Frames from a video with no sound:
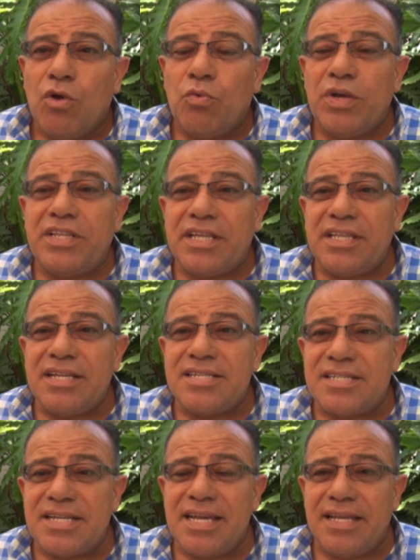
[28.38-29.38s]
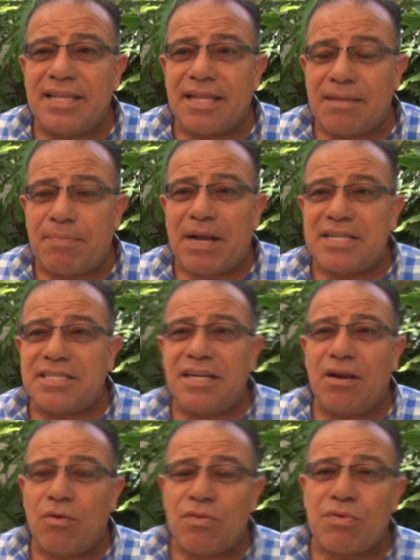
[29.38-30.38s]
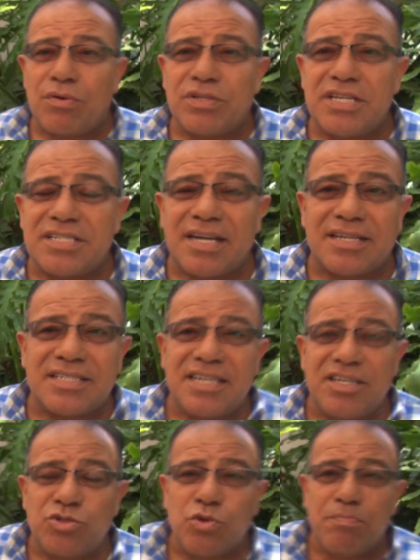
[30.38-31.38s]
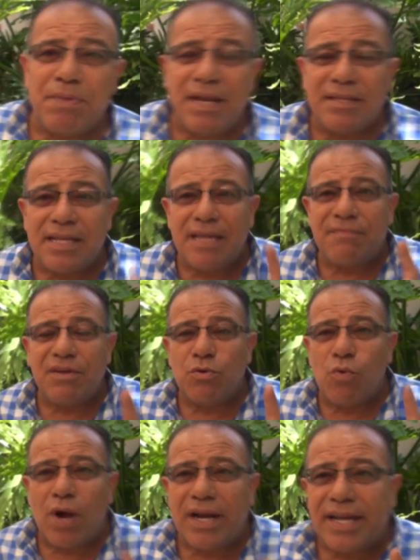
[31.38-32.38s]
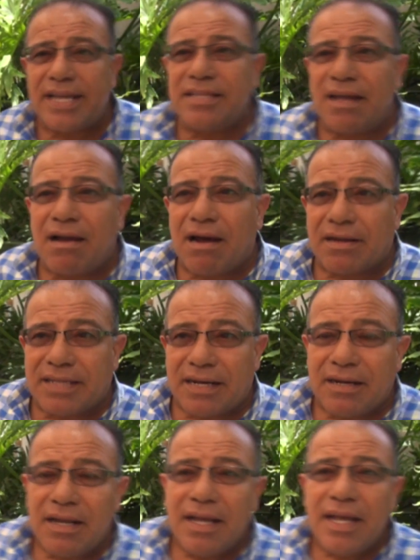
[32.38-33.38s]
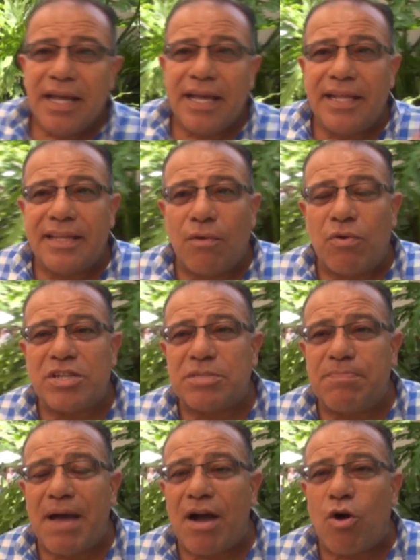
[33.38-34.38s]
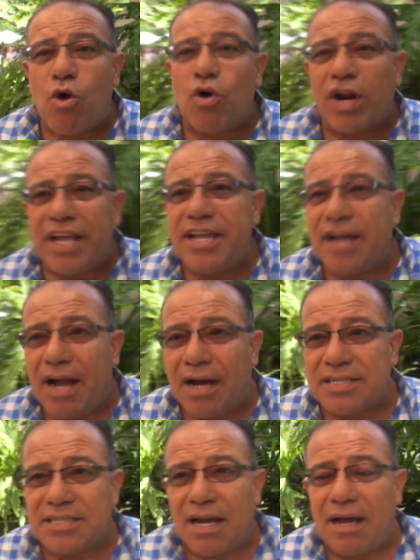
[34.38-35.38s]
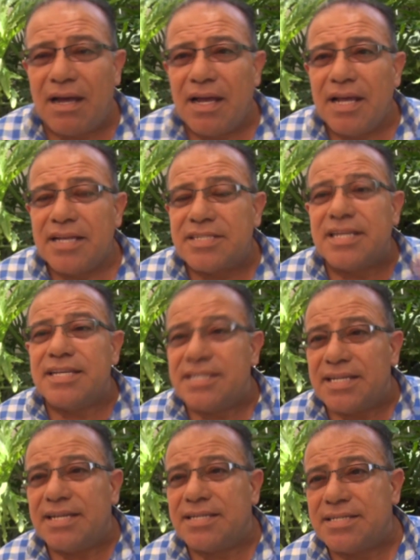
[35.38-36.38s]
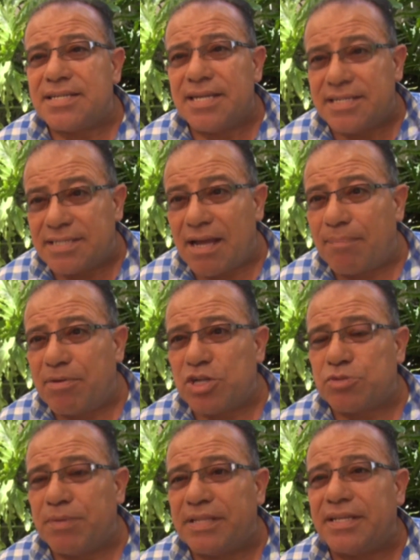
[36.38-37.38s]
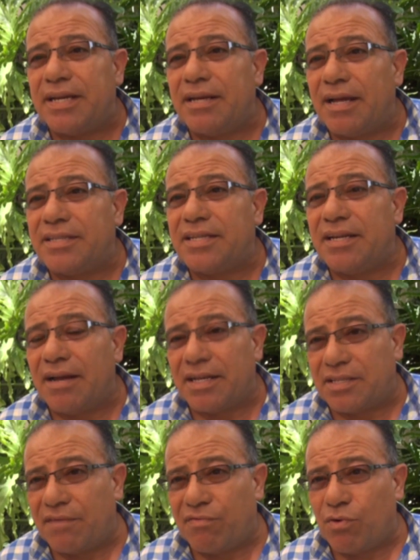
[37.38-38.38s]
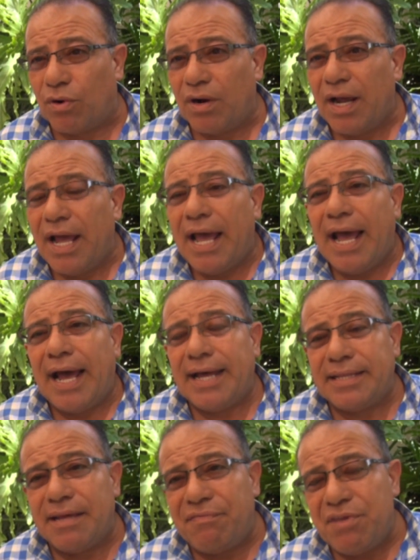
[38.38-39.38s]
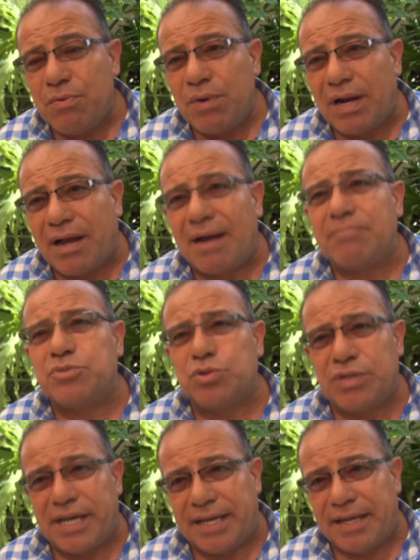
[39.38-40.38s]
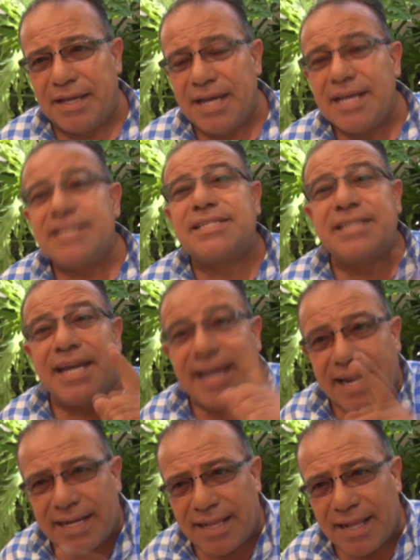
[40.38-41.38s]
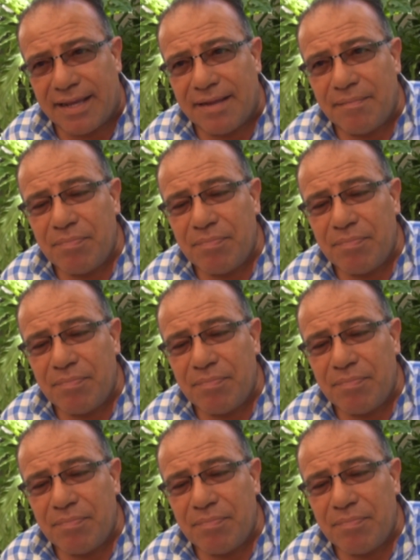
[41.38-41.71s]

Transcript: We didn't see that the Palestinian Authority succeed to build even one kindergarten in the West Bank or in Gaza since its establishment in 1994. And if you will come today secretly